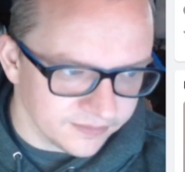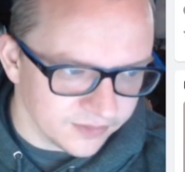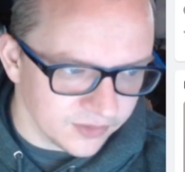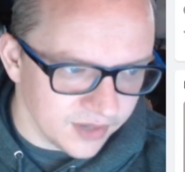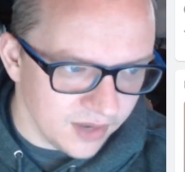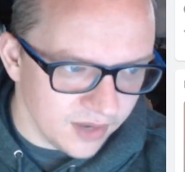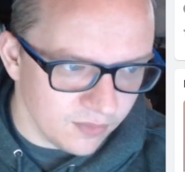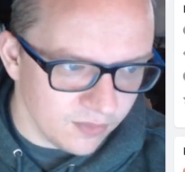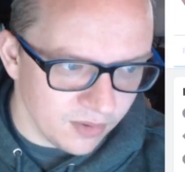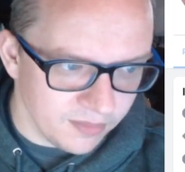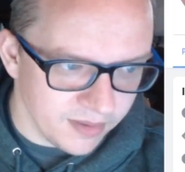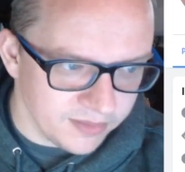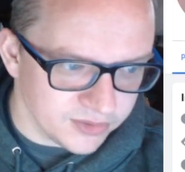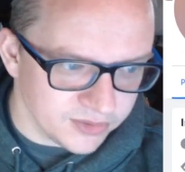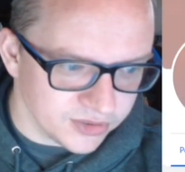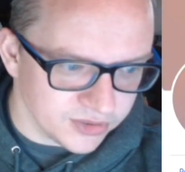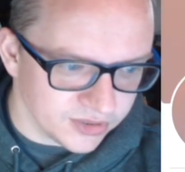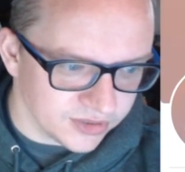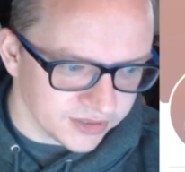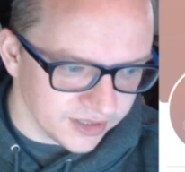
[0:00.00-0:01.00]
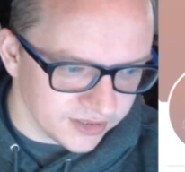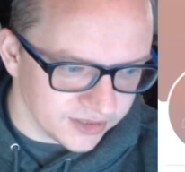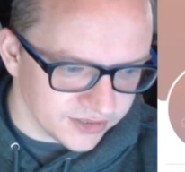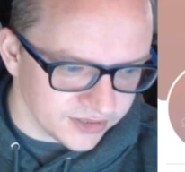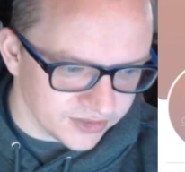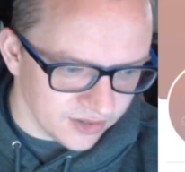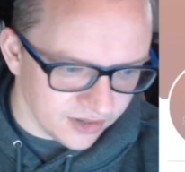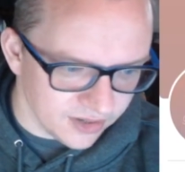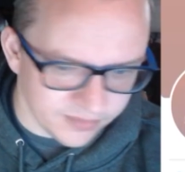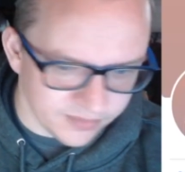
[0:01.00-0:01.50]
Okay, well, maybe she's just getting
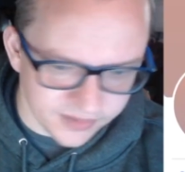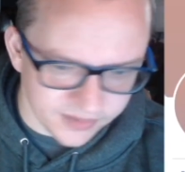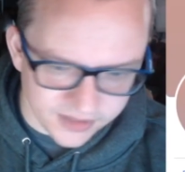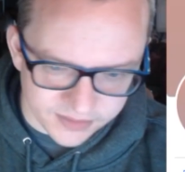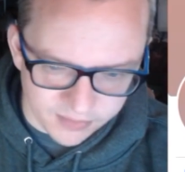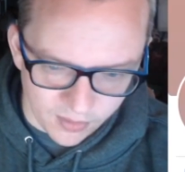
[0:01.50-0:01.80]
started with this.